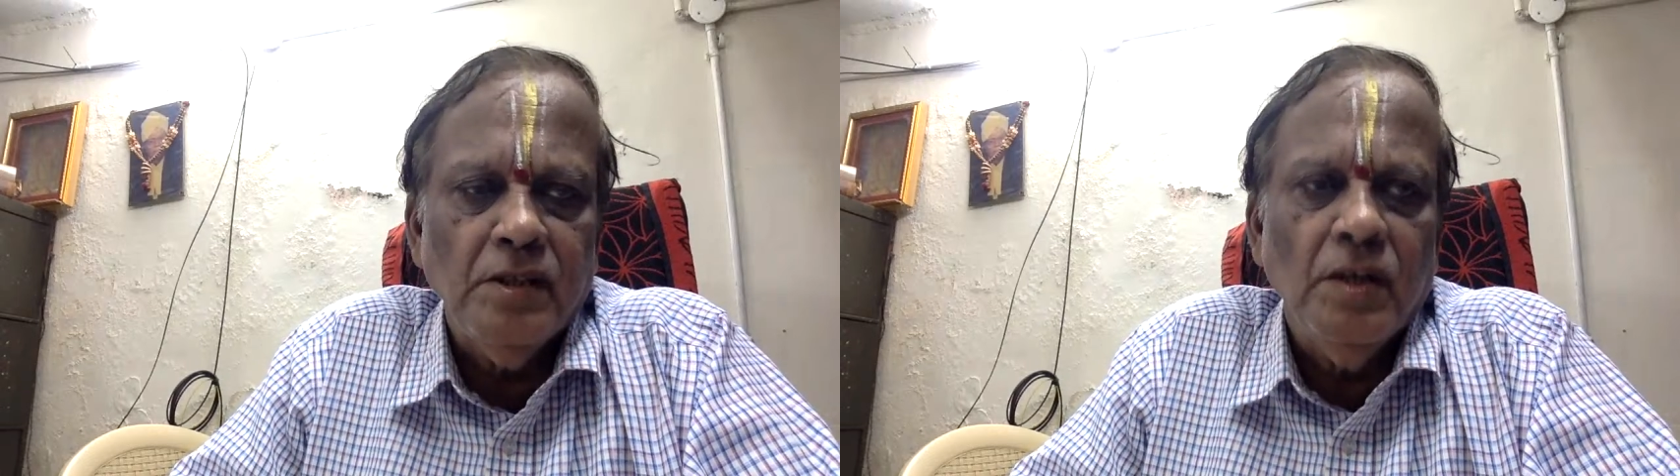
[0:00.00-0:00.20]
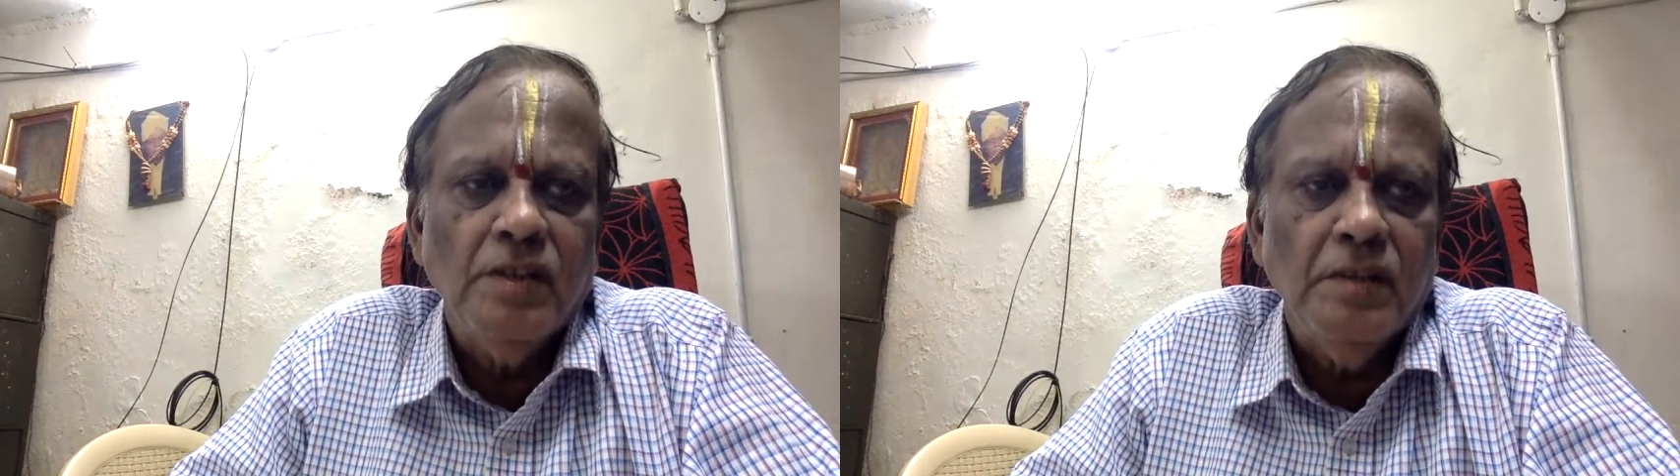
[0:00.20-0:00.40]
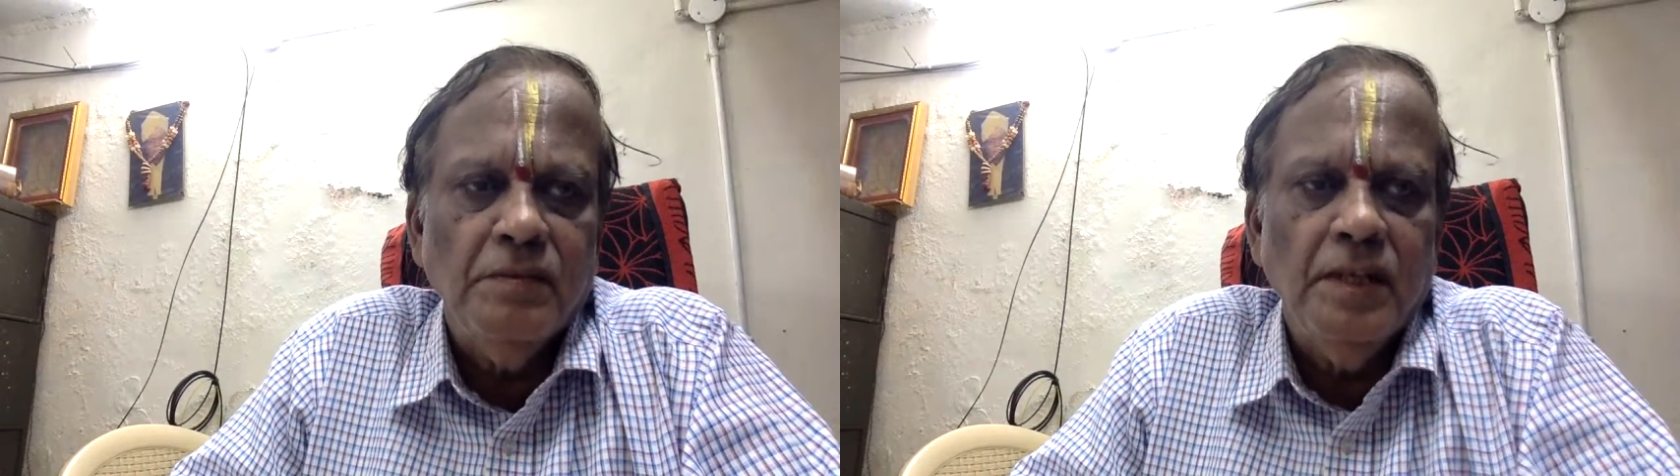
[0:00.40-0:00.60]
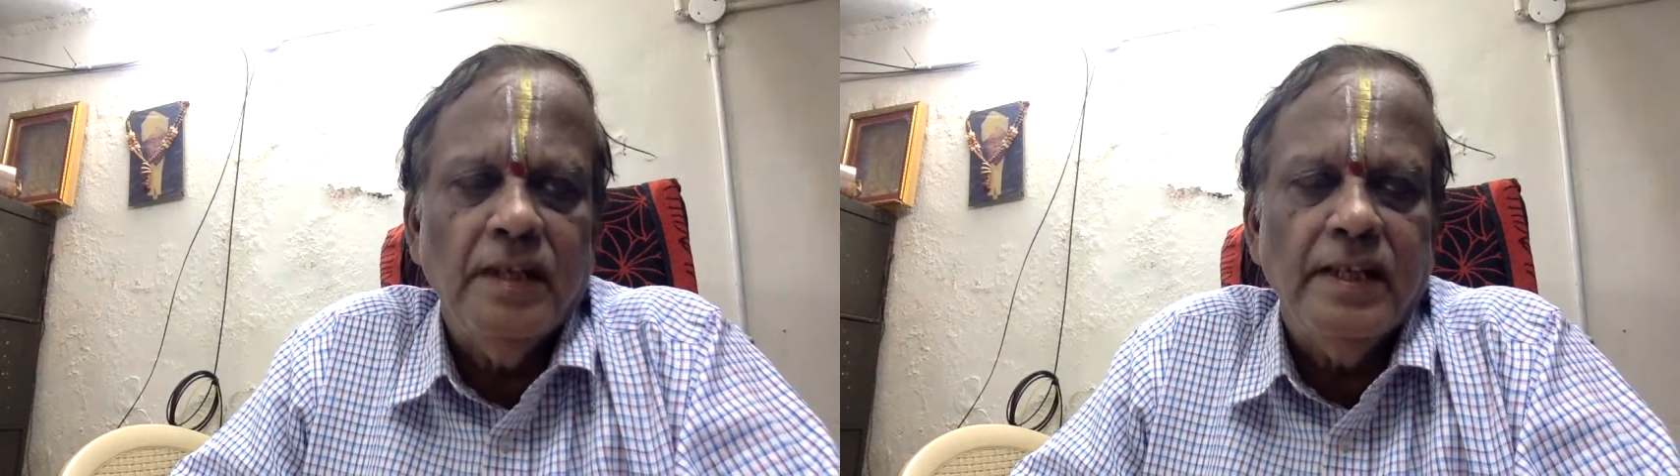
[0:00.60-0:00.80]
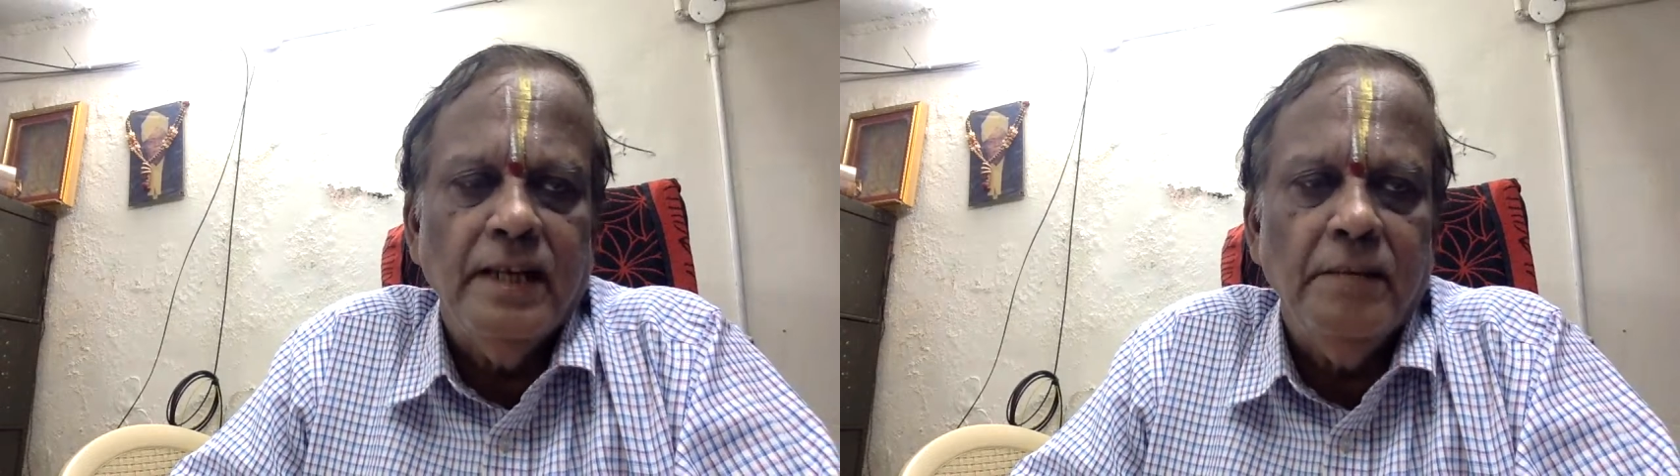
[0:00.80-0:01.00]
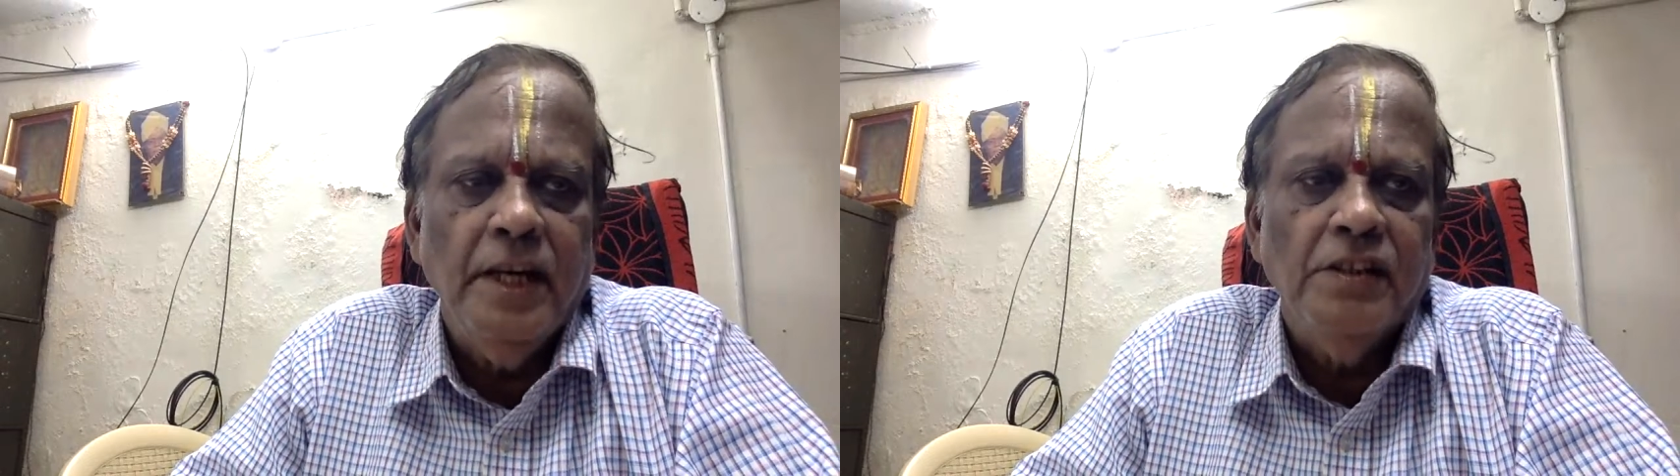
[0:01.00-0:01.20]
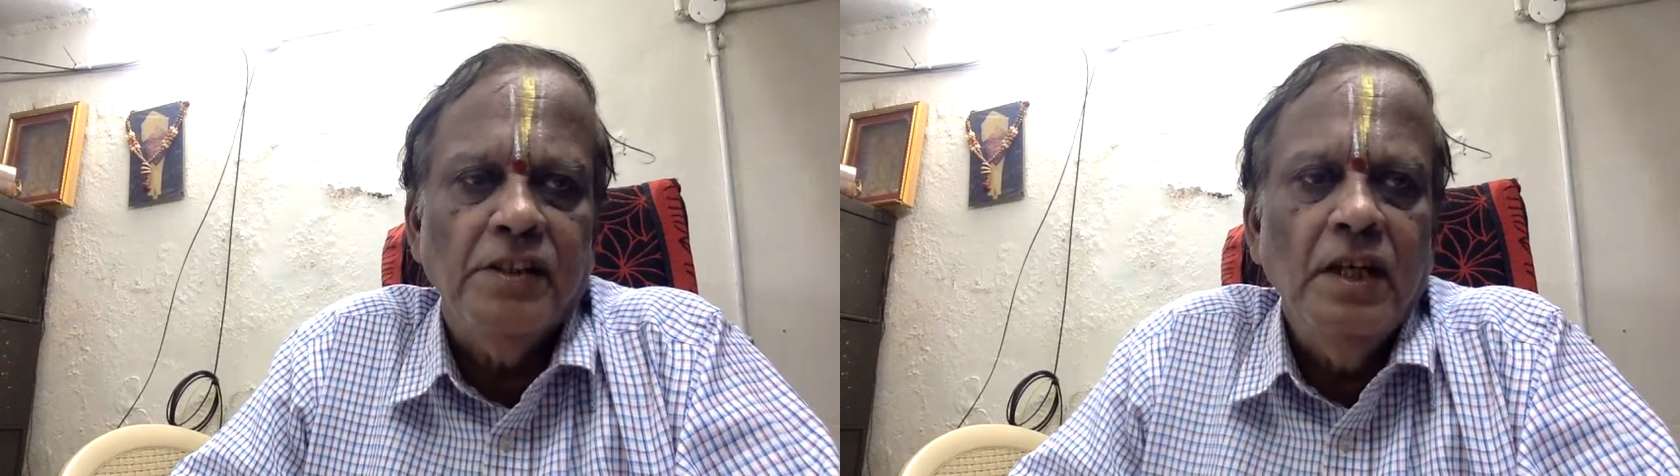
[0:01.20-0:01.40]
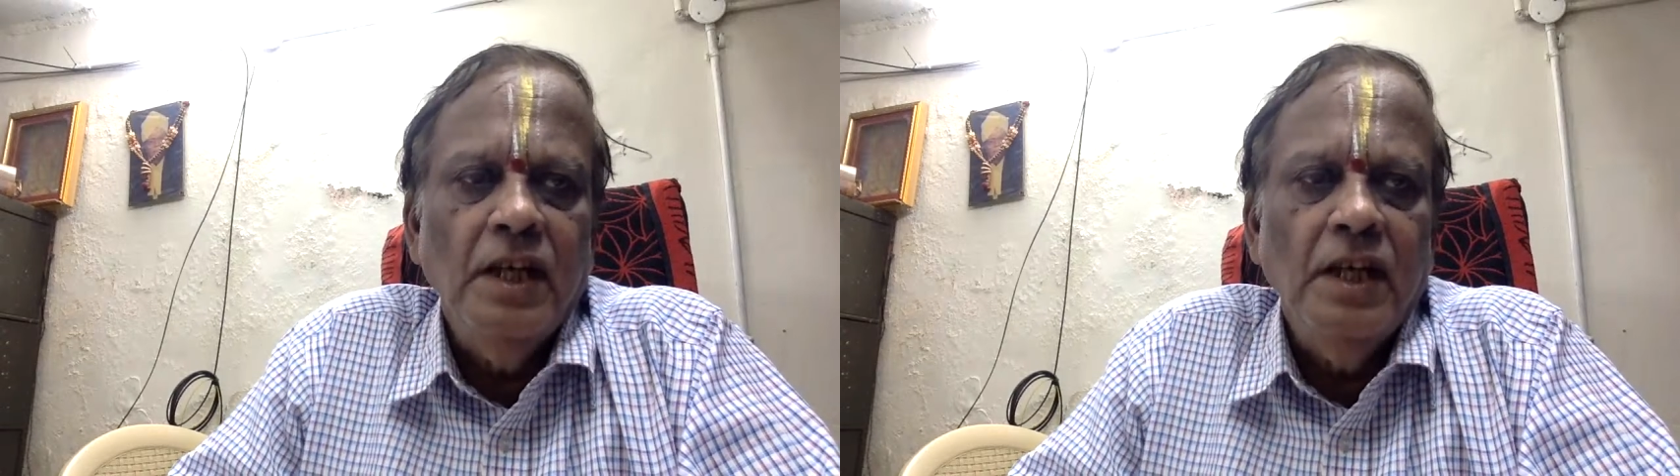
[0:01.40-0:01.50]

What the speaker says: who has suffered a damage,